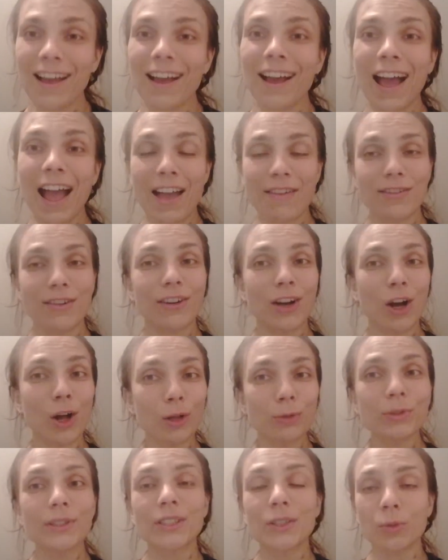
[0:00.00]
I've
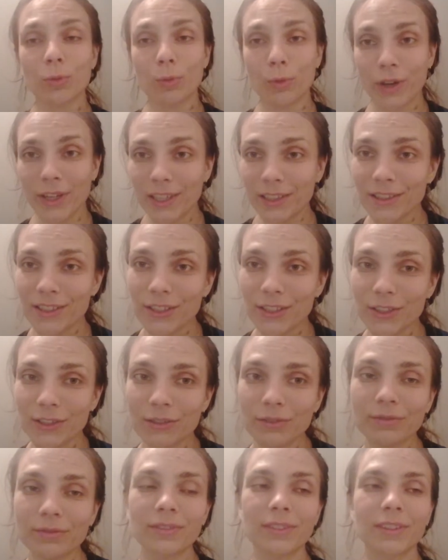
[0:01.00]
always wanted
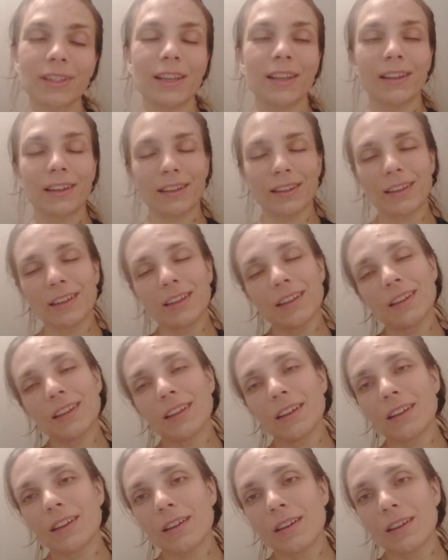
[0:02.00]
to,
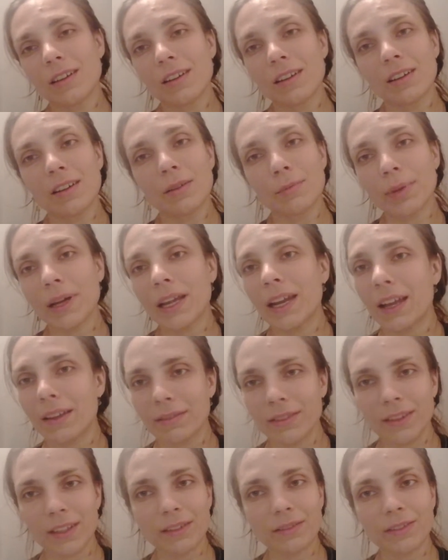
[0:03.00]
but i
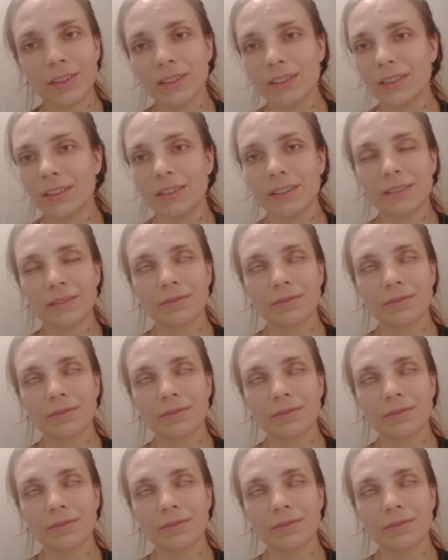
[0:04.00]
never